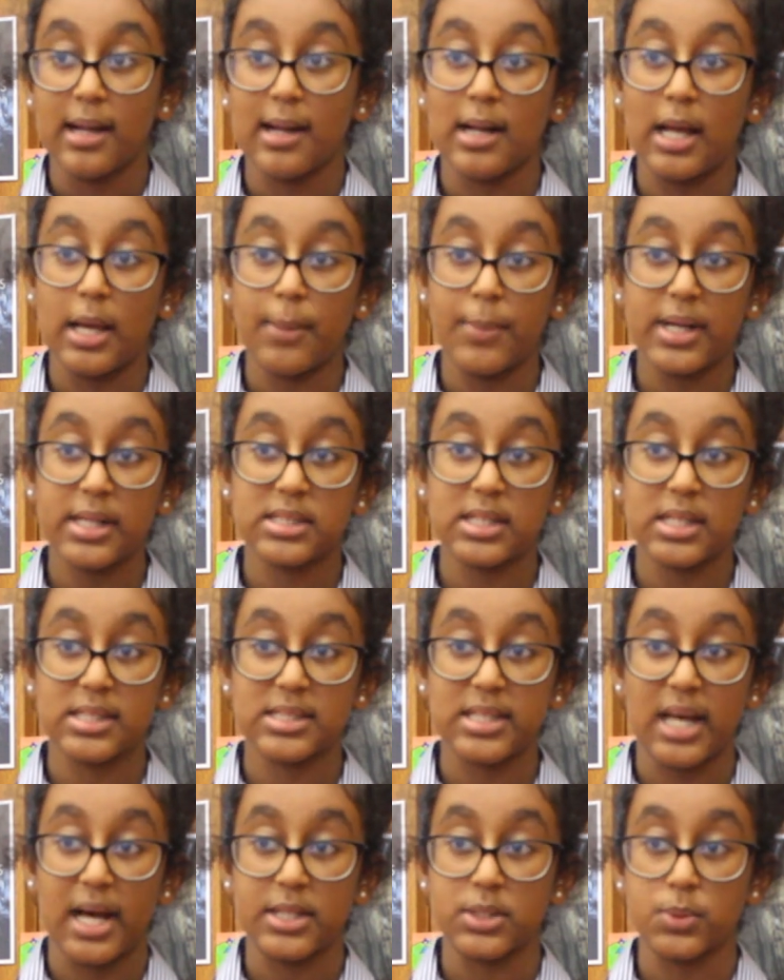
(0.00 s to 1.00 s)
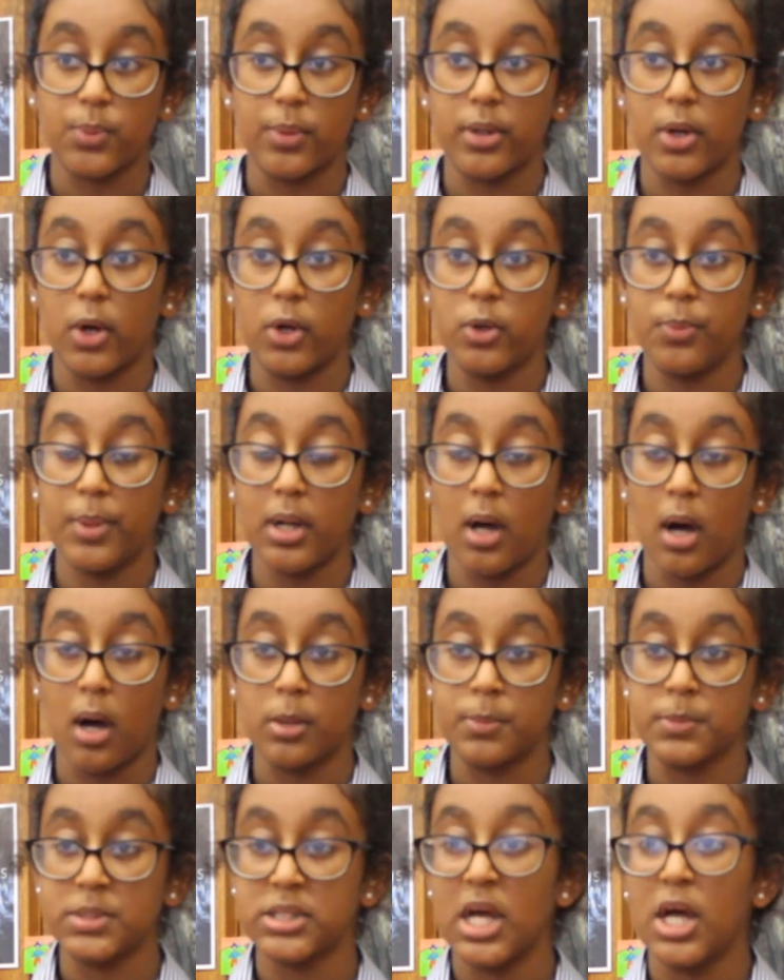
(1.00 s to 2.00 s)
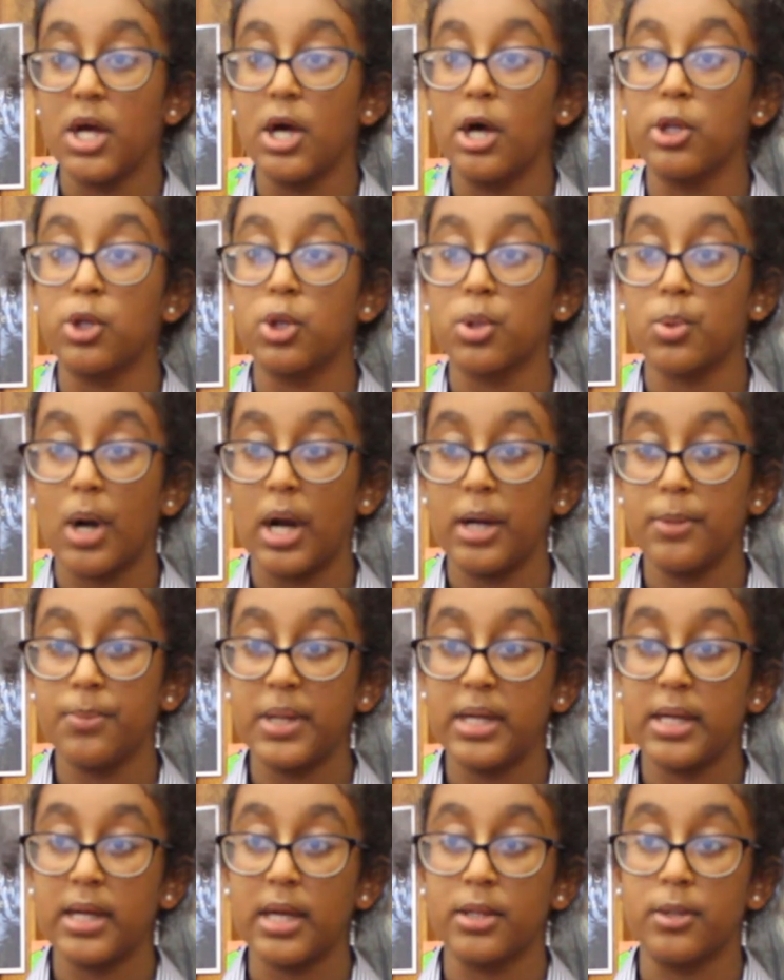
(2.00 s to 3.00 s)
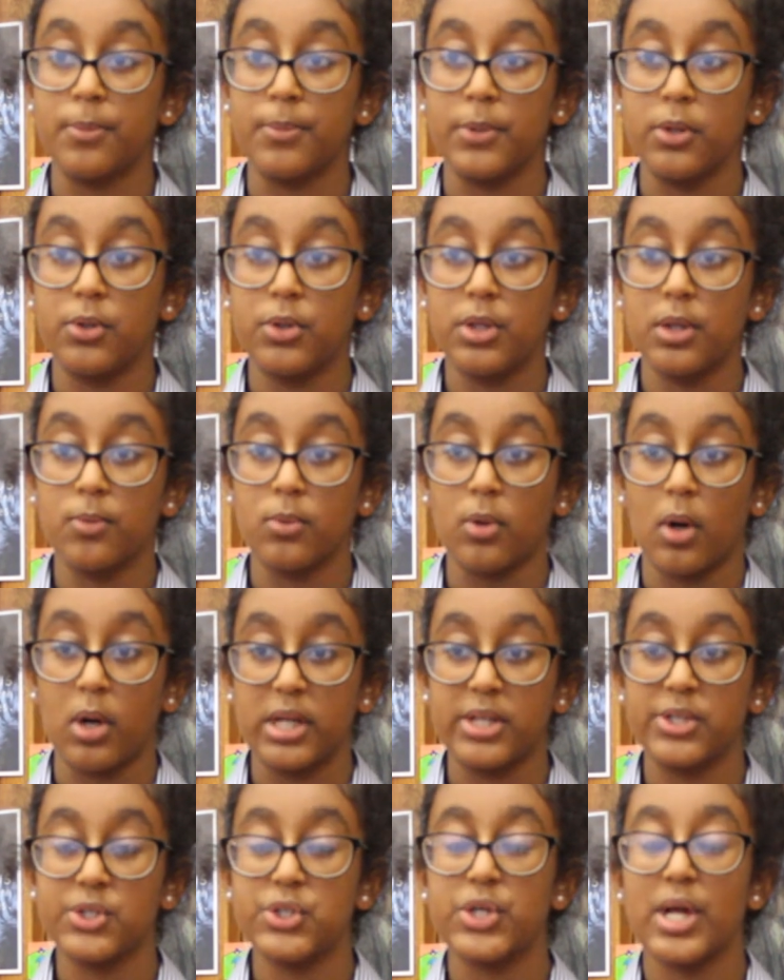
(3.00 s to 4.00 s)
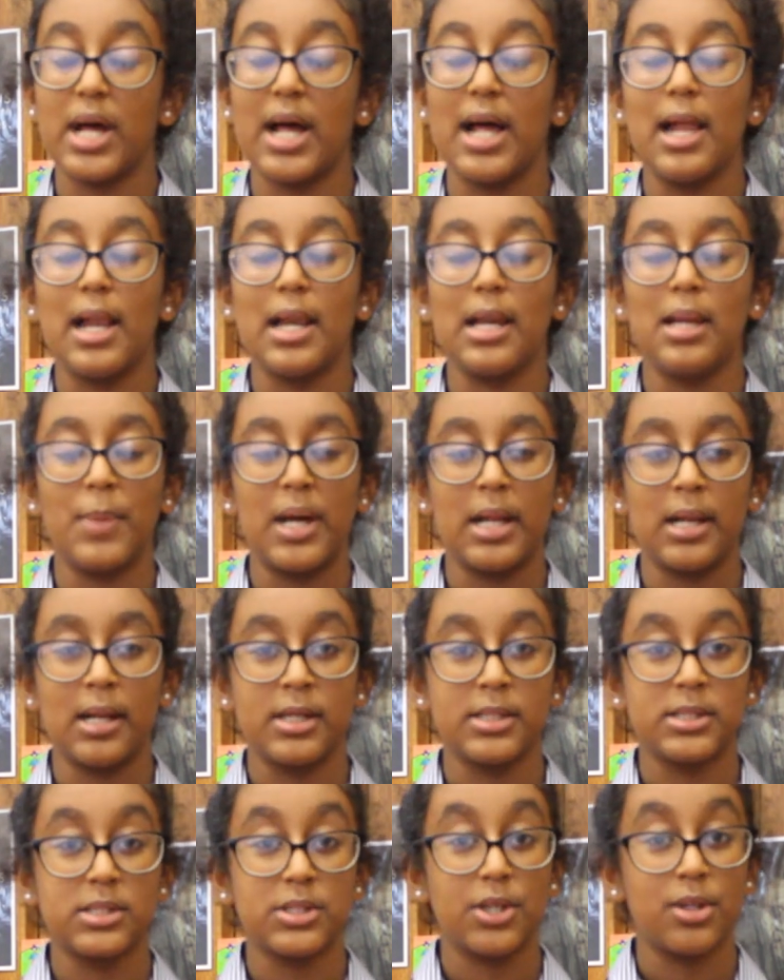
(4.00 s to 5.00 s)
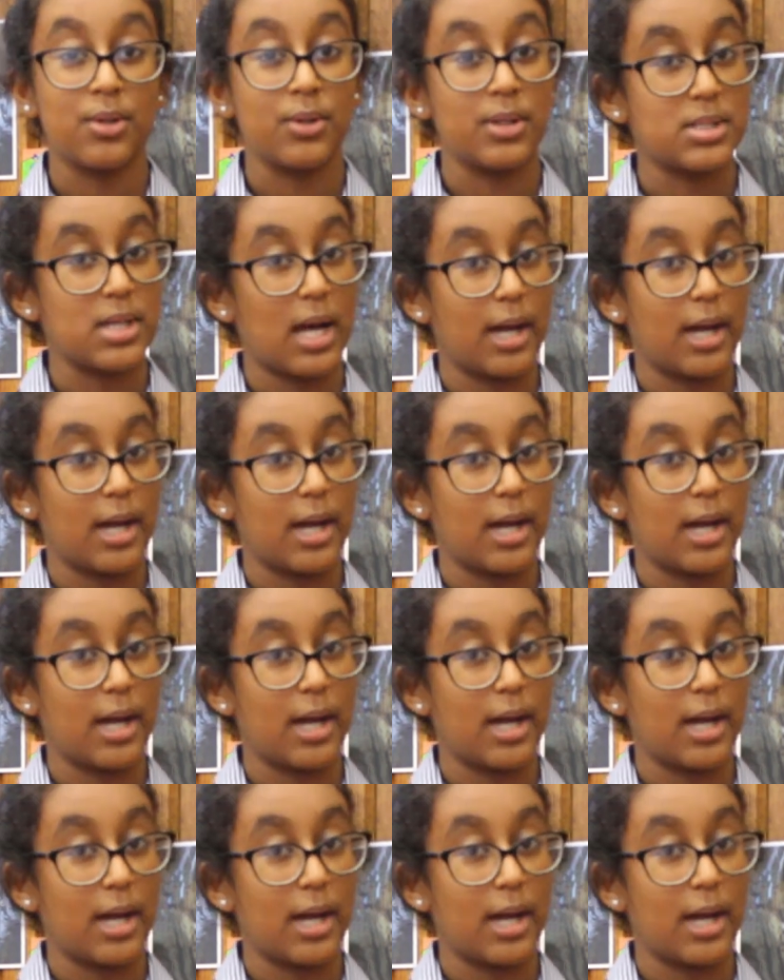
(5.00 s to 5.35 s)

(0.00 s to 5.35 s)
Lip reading: claiming success with open arms and thriving in the beauty of knowledge, limitless.